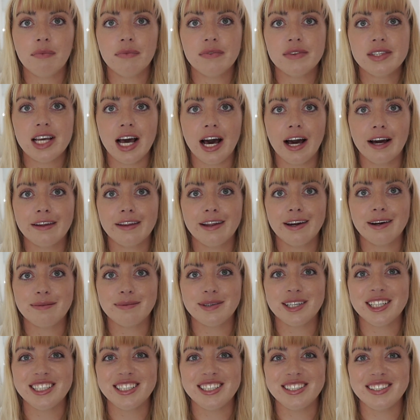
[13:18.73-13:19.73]
tag that I'm
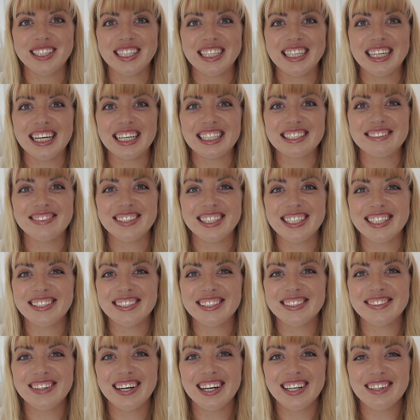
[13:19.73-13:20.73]
going to do in the next video
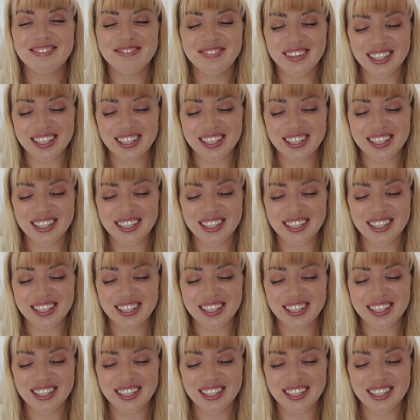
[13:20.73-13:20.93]
as well,